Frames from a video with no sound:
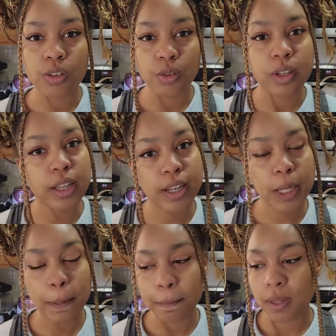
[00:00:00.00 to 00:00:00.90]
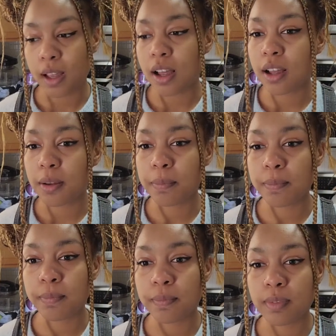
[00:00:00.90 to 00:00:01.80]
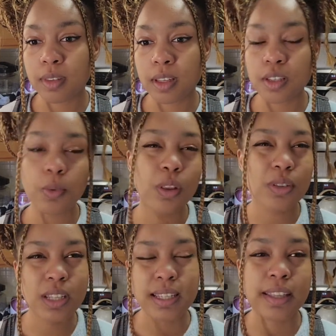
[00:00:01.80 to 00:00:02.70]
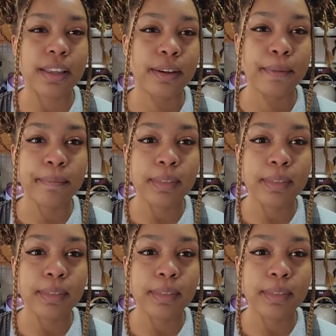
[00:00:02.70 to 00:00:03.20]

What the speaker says: too good. It's one of those days, I think.